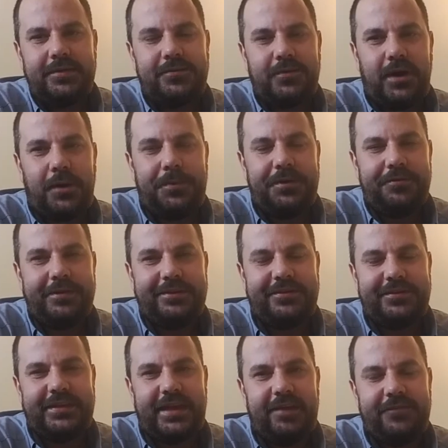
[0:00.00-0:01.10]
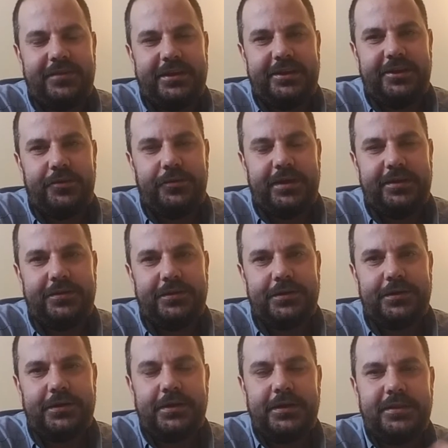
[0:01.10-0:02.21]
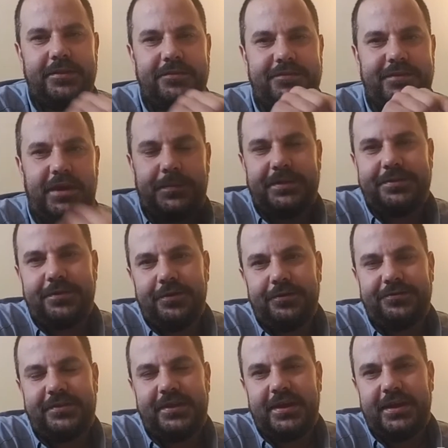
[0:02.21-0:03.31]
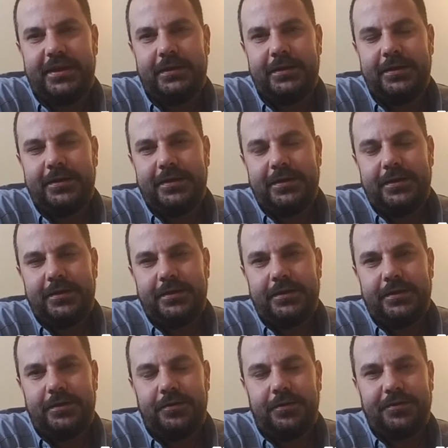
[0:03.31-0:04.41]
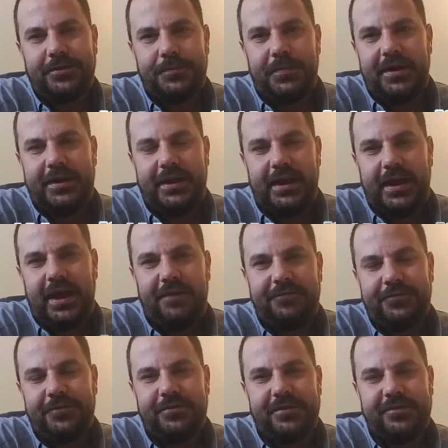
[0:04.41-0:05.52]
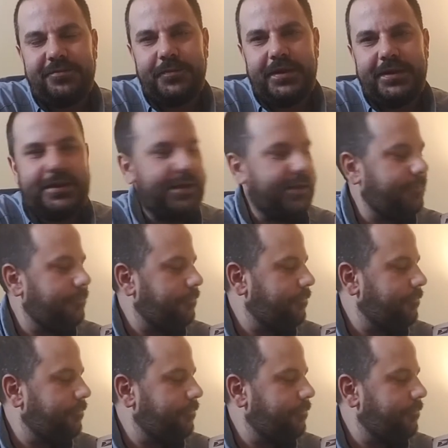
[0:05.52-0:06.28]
So I'll be releasing that video either this coming Thursday or the Monday after this Monday.